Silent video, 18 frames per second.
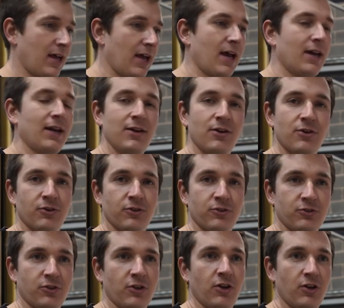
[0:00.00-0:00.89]
and he
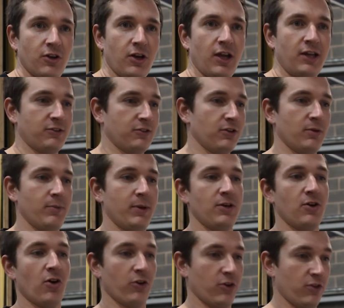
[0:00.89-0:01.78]
knows that it's going to be
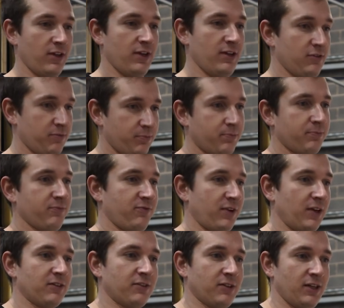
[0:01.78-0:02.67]
none of these
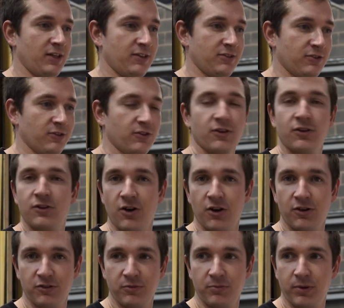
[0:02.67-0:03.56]
things that he's done that are
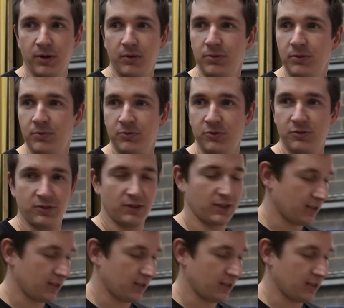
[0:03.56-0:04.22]
causing problems.